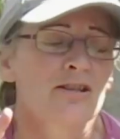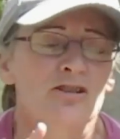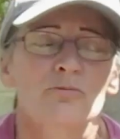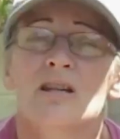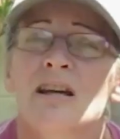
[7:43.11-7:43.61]

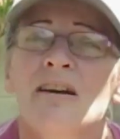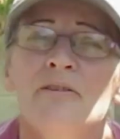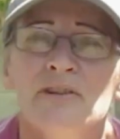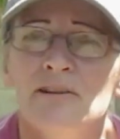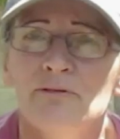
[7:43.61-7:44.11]
to eat
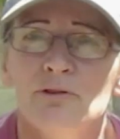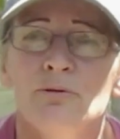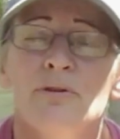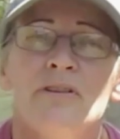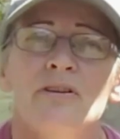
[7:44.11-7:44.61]
healthy
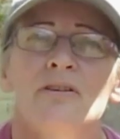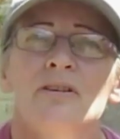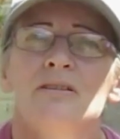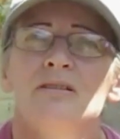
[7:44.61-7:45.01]
food that